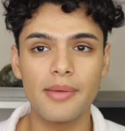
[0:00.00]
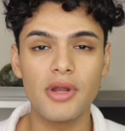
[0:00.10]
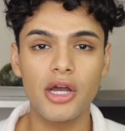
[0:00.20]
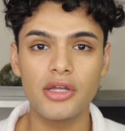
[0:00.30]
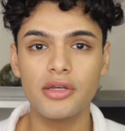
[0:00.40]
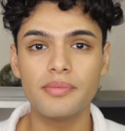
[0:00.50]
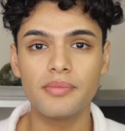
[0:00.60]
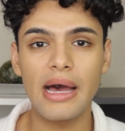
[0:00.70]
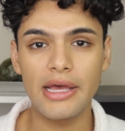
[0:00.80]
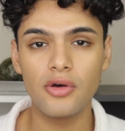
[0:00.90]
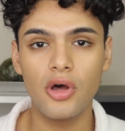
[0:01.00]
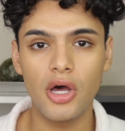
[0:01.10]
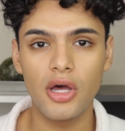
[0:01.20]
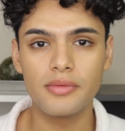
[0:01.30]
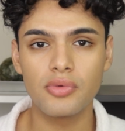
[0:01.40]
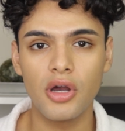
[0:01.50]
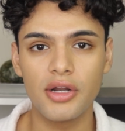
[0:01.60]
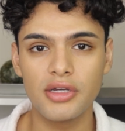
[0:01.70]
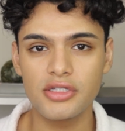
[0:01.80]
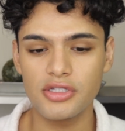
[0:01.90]
I'm not gonna pile on
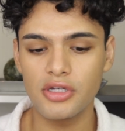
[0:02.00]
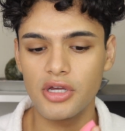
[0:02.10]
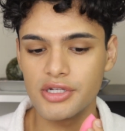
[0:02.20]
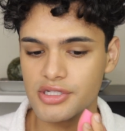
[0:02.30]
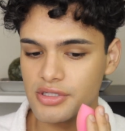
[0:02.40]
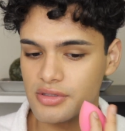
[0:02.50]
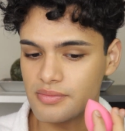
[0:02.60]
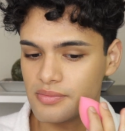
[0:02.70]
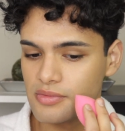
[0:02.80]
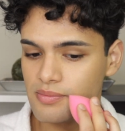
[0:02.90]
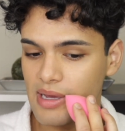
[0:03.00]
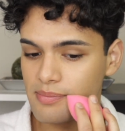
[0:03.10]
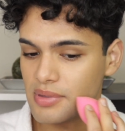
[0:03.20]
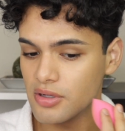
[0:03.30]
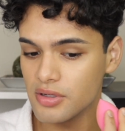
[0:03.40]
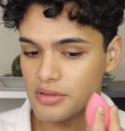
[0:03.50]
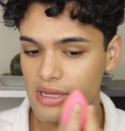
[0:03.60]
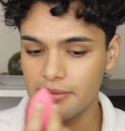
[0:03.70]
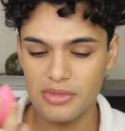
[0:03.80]
product onto my beard and